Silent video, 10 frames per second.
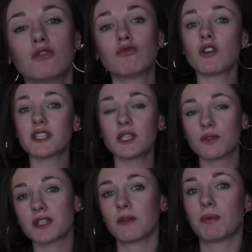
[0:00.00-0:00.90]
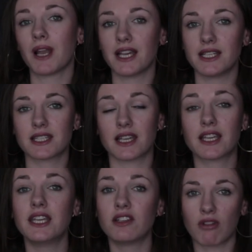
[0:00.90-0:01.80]
Roxy also plays a
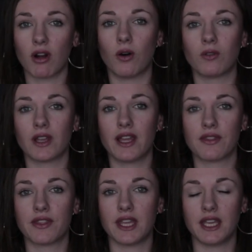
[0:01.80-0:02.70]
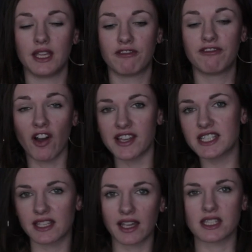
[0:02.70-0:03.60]
key role in the
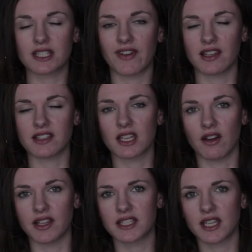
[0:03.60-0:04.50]
fight against Valentine.